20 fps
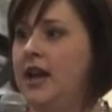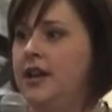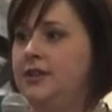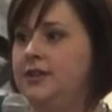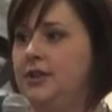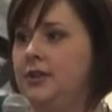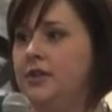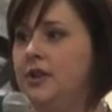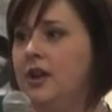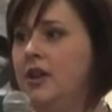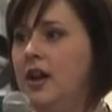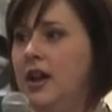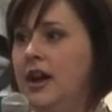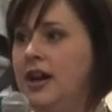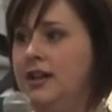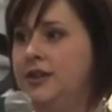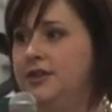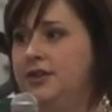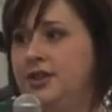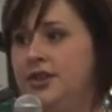And so the
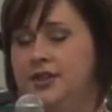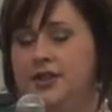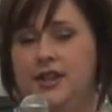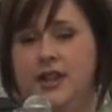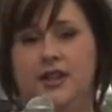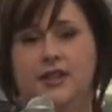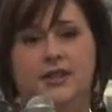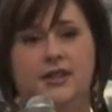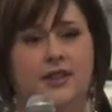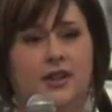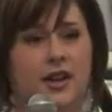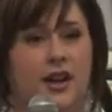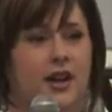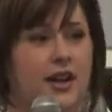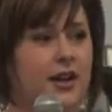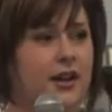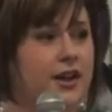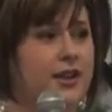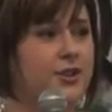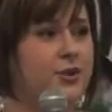client, she says,
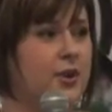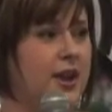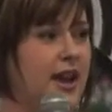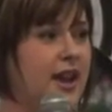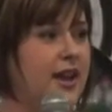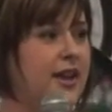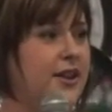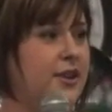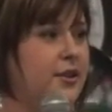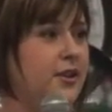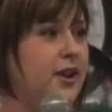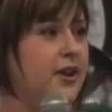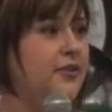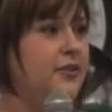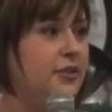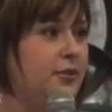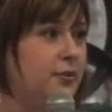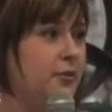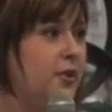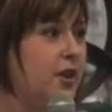it's okay,
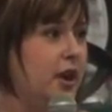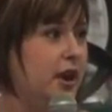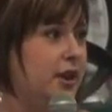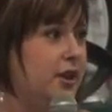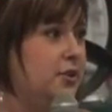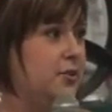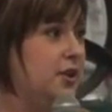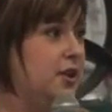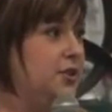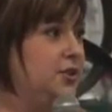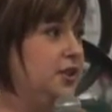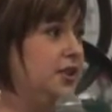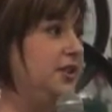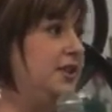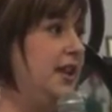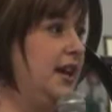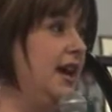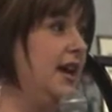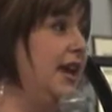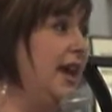if you want, you can
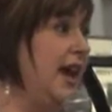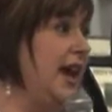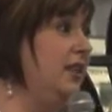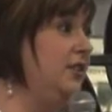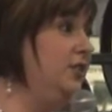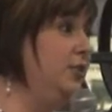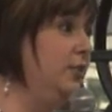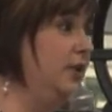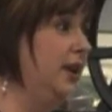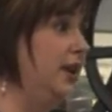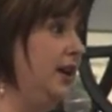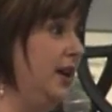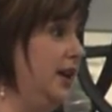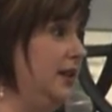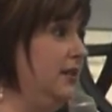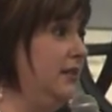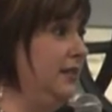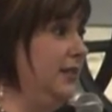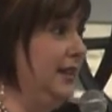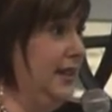just say I can't do it
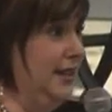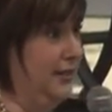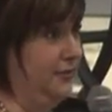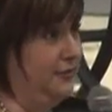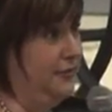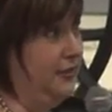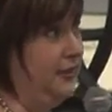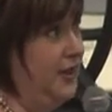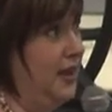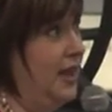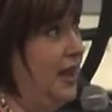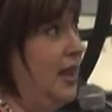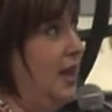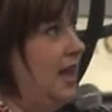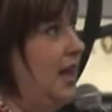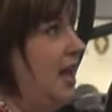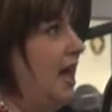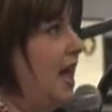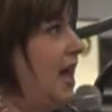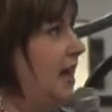and leave.
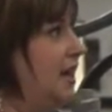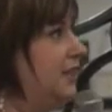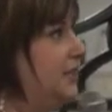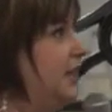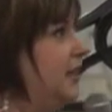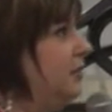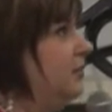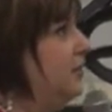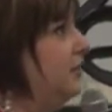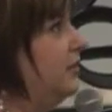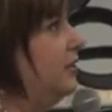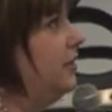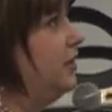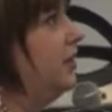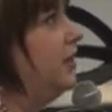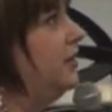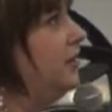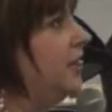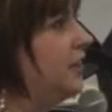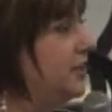And I said,
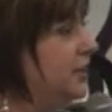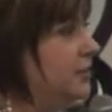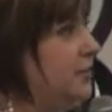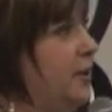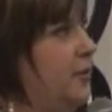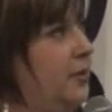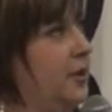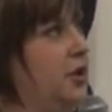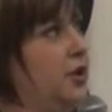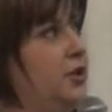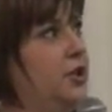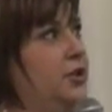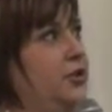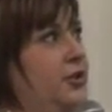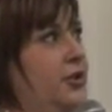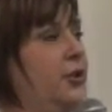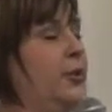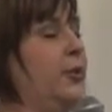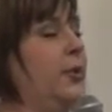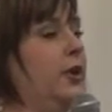this is what we're going to
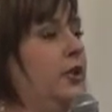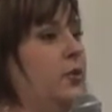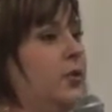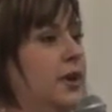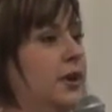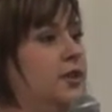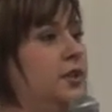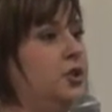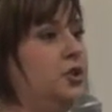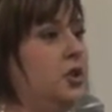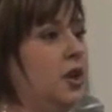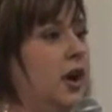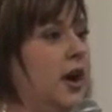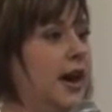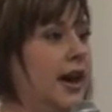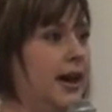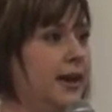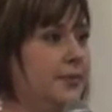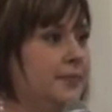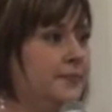do. We're going to
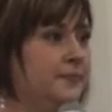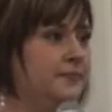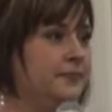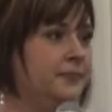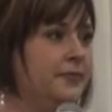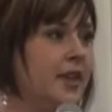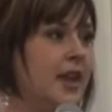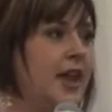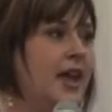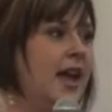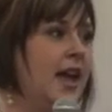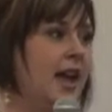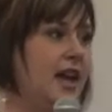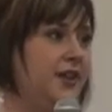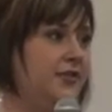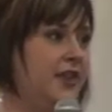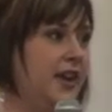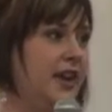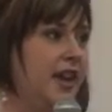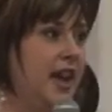try,
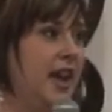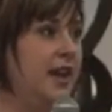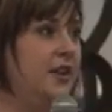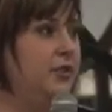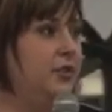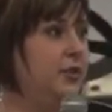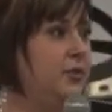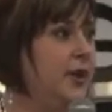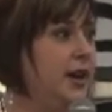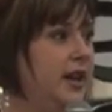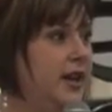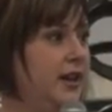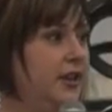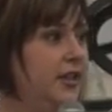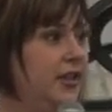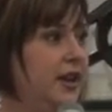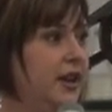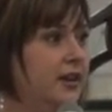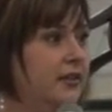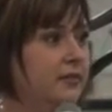and if I can't do
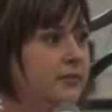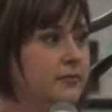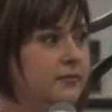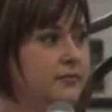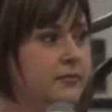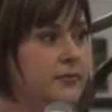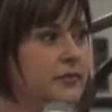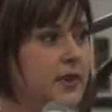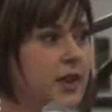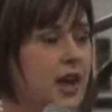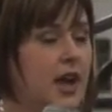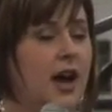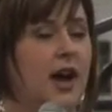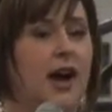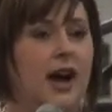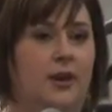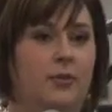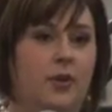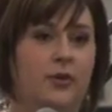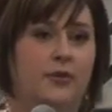anything,
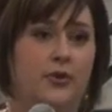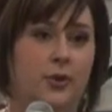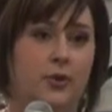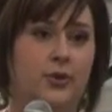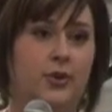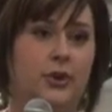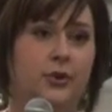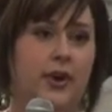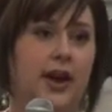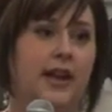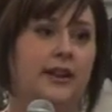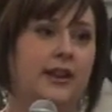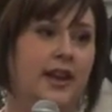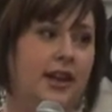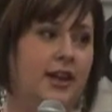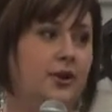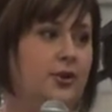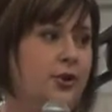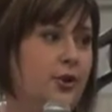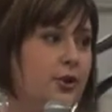I will phone you and
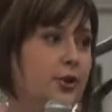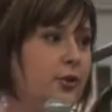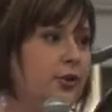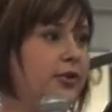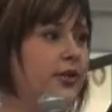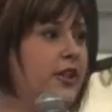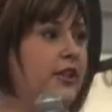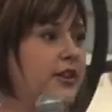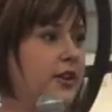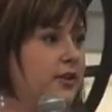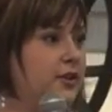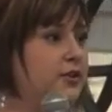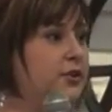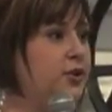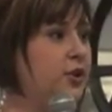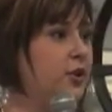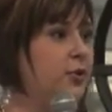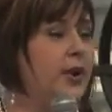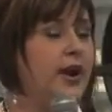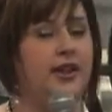let you know that there is
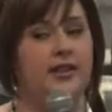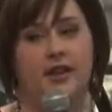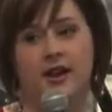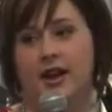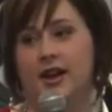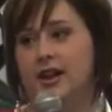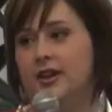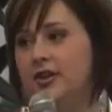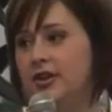no way that I